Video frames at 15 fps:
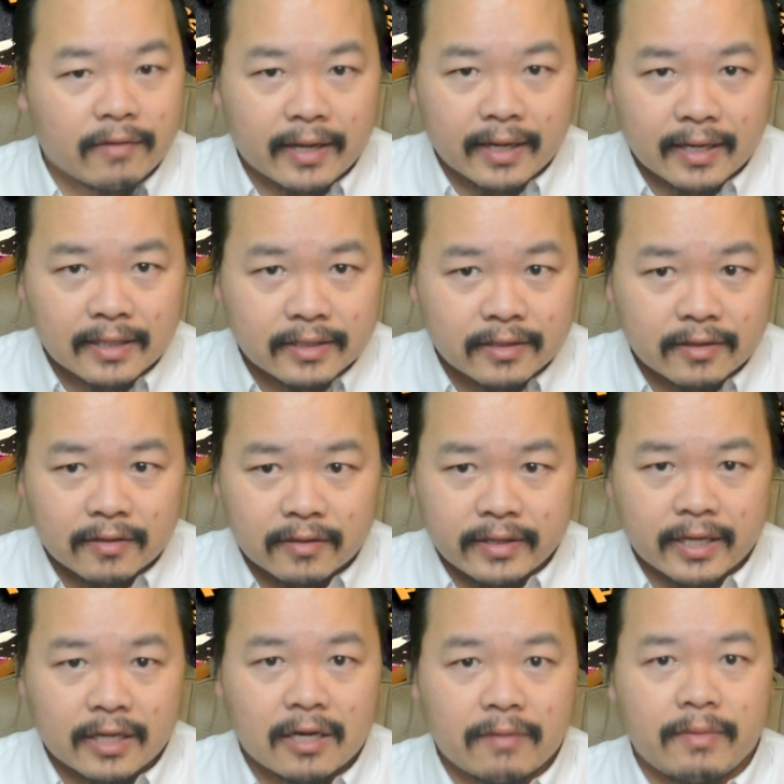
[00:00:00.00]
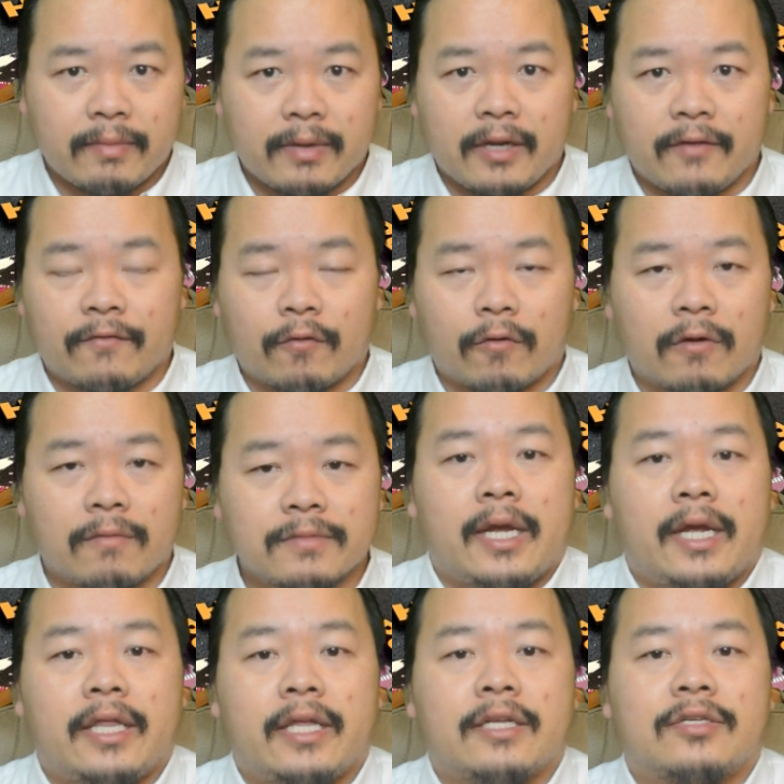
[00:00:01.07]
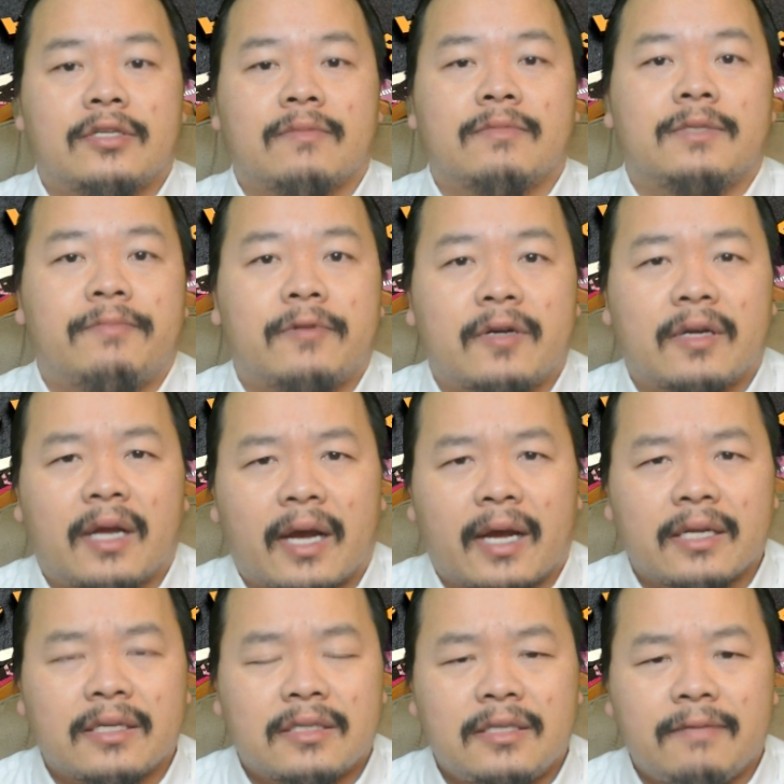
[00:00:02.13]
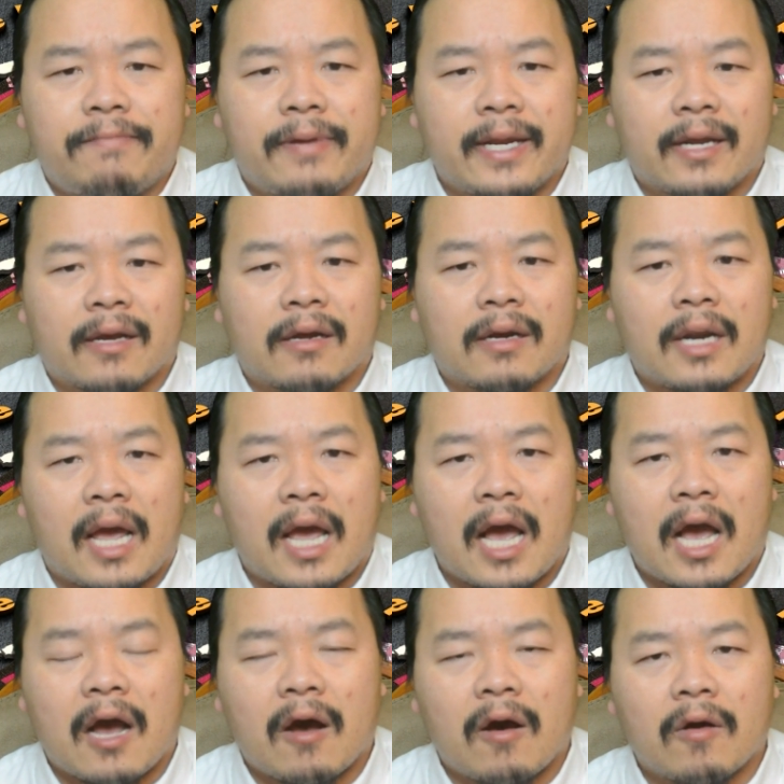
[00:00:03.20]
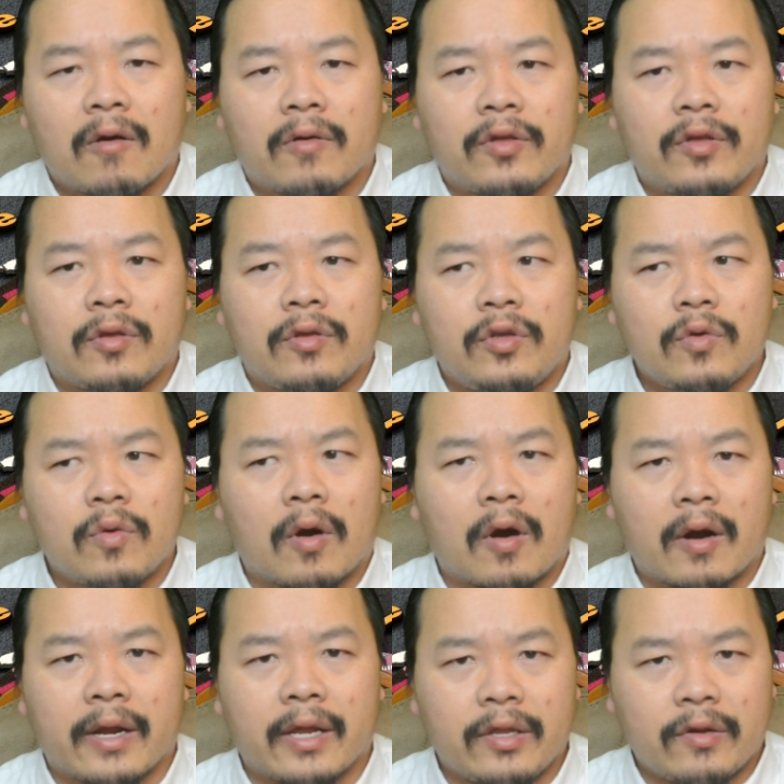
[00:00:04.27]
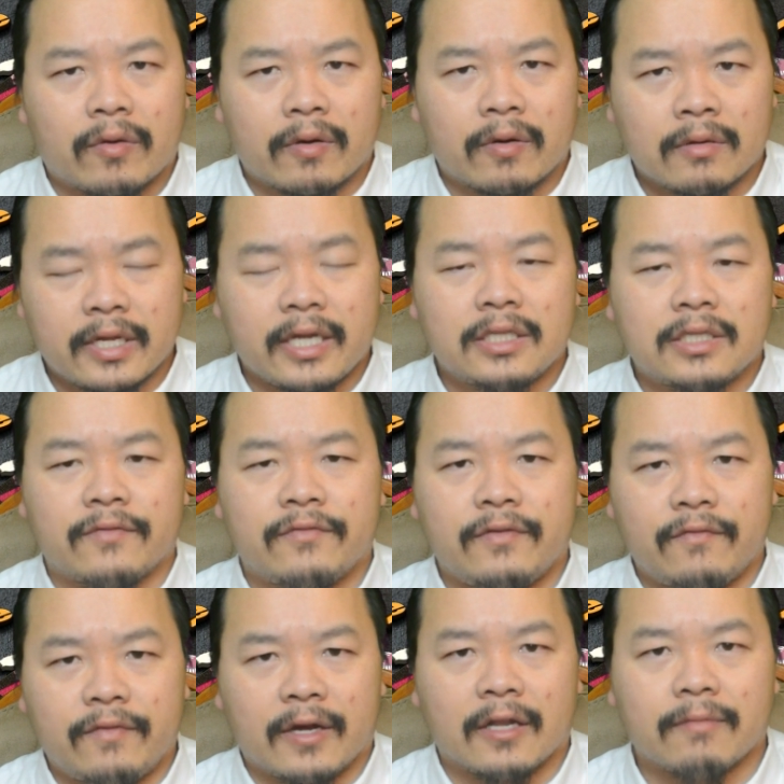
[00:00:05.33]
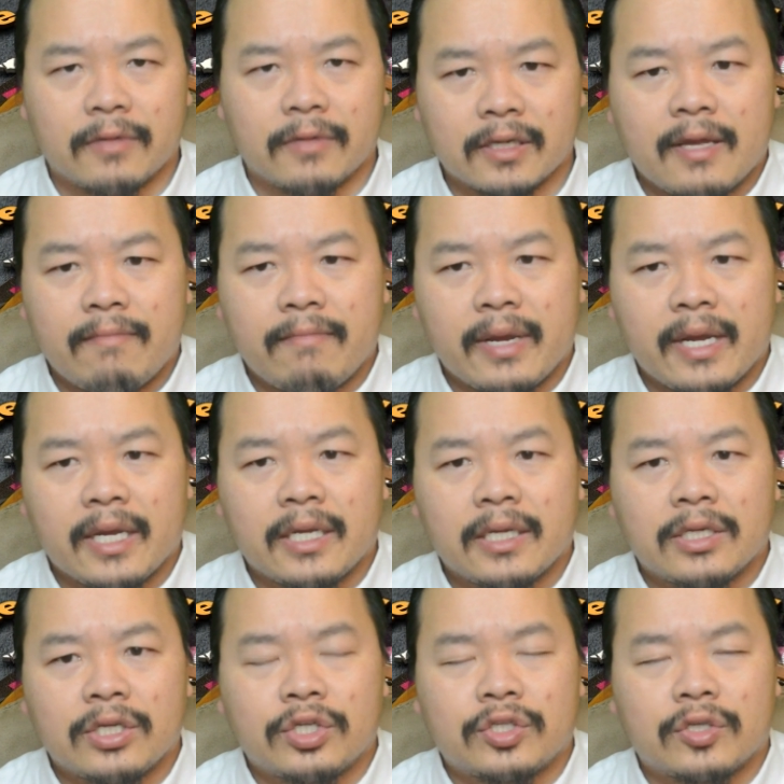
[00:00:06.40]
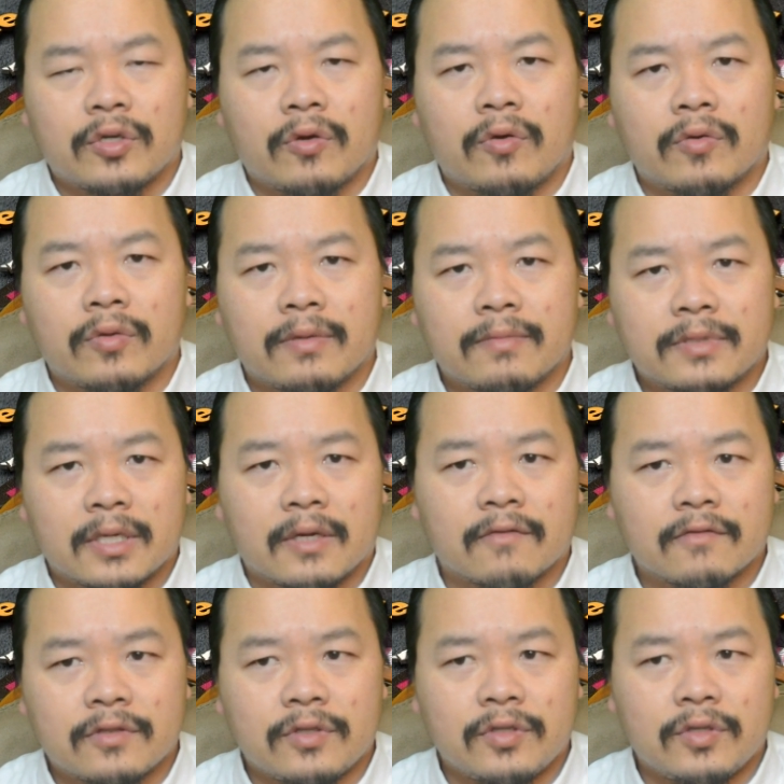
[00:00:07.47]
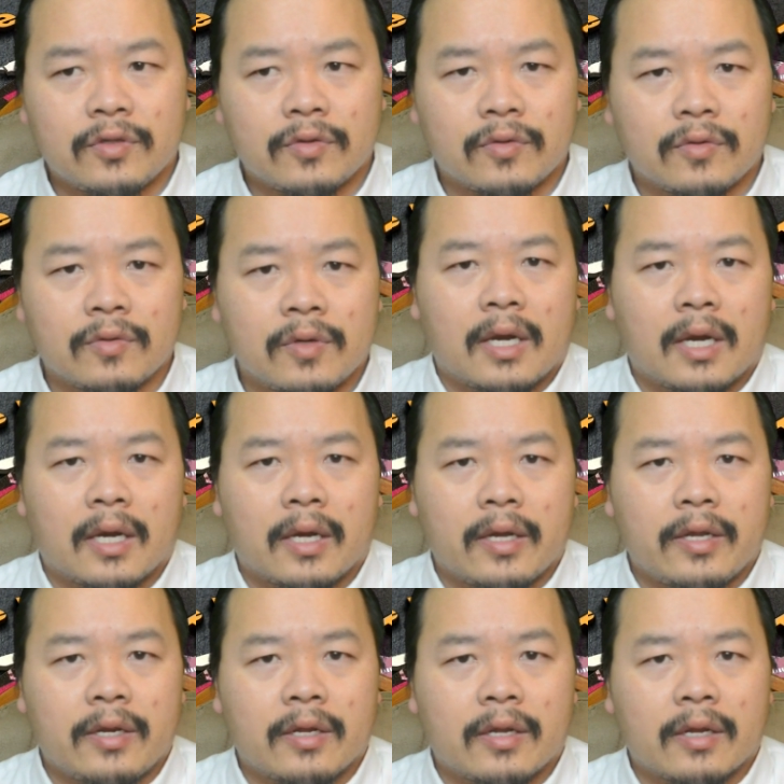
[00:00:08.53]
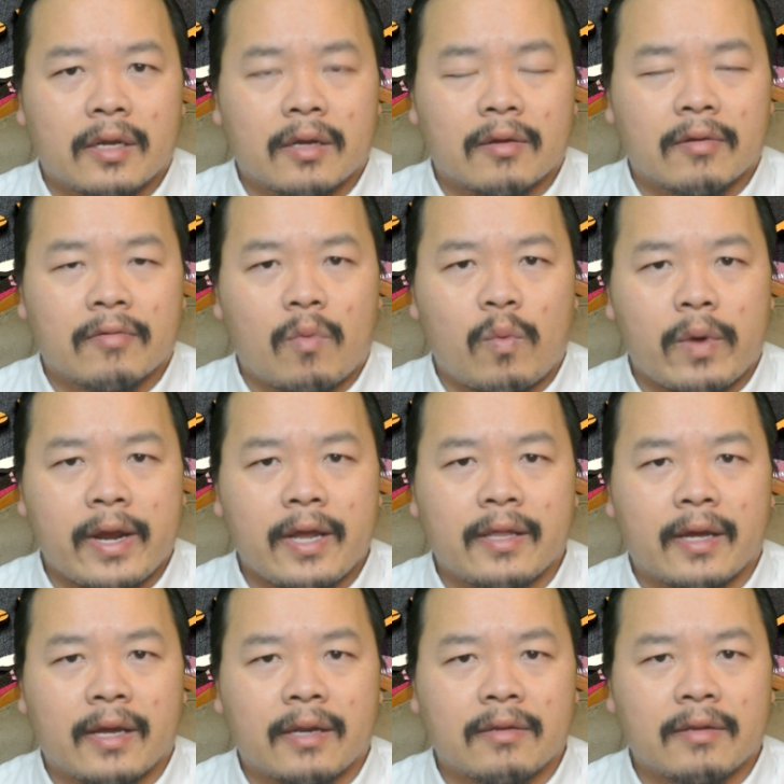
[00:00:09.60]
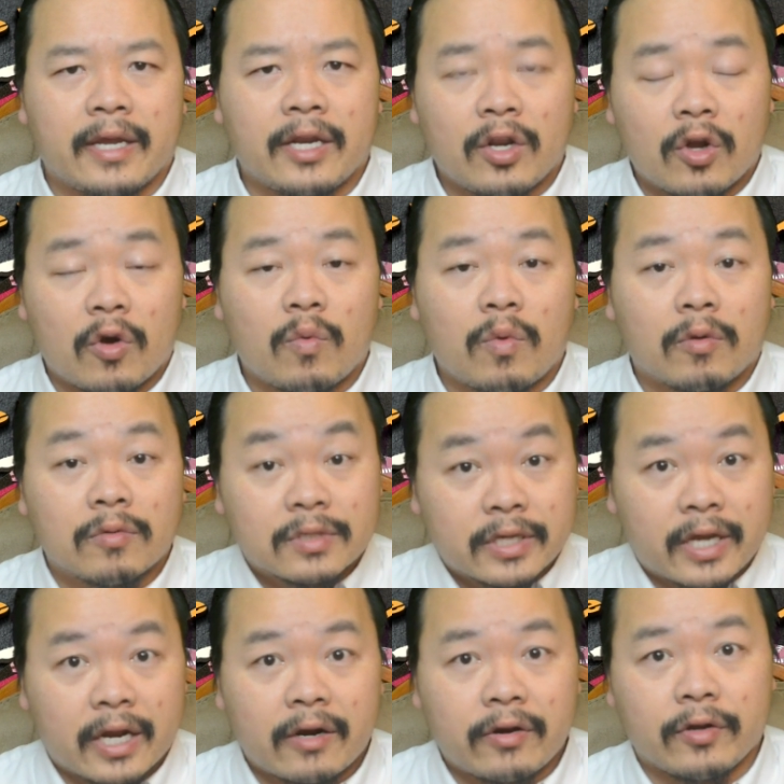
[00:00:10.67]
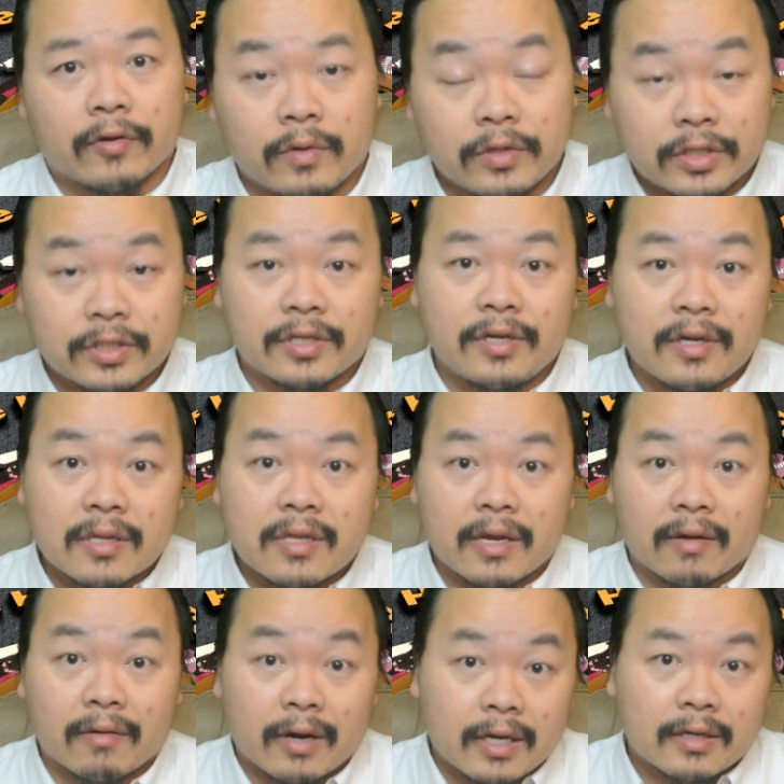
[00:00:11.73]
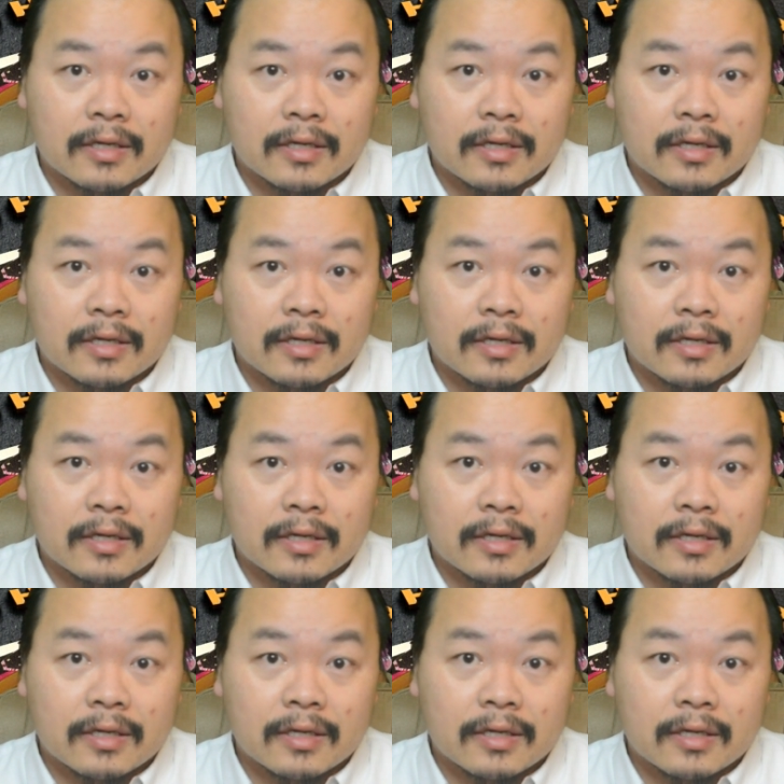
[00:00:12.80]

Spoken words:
Like I said earlier, they come in many forms. And then some spirit guides, depending on how you are at your stage of development, they may show themselves to you in a way that they know won't scare you, which is a good thing, right?